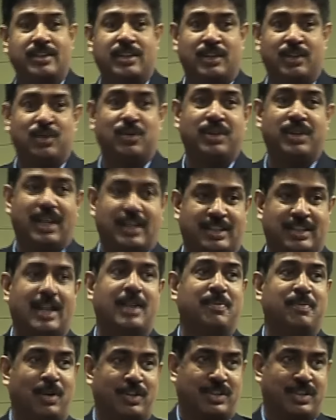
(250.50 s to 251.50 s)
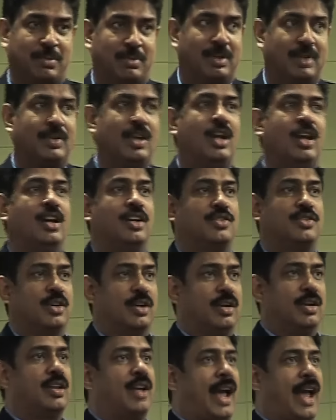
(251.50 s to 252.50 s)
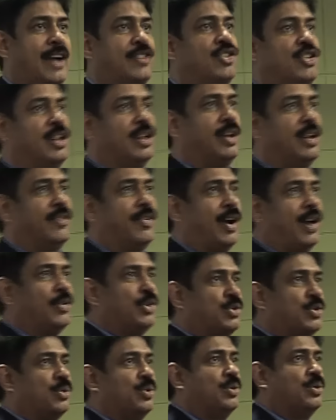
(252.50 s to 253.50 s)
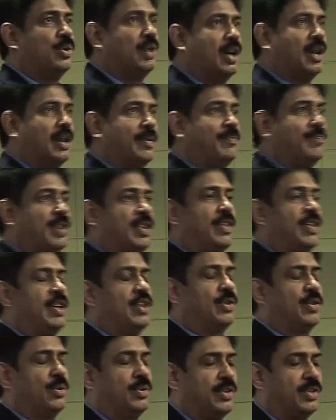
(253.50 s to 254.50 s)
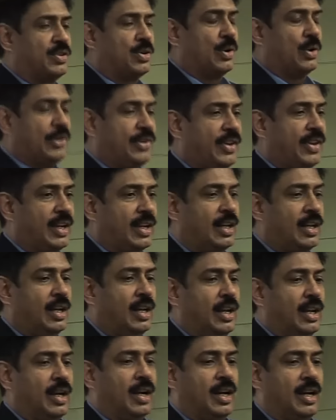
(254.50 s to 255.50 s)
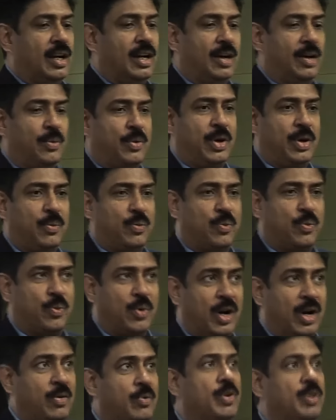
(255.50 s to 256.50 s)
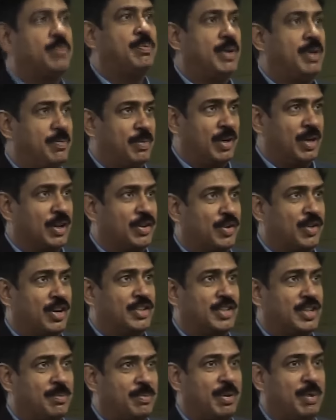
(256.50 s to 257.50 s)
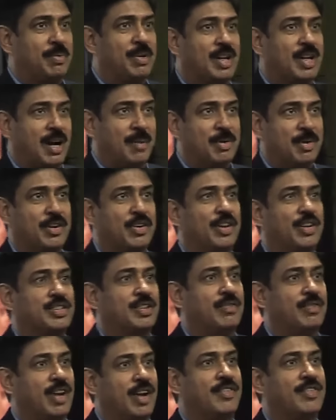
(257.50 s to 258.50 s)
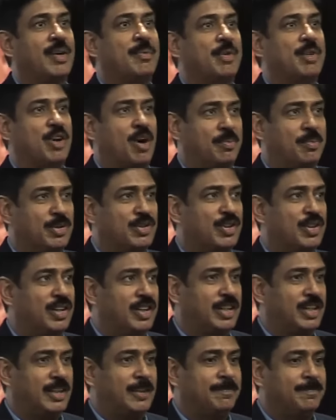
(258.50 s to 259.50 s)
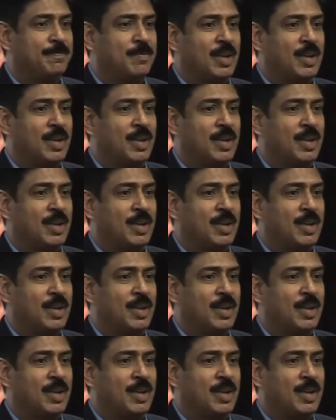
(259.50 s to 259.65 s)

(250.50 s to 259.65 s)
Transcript: it to the extent possible. So actually, if I was to think through this whole thing, we work with people across and people come across and we give them an opportunity.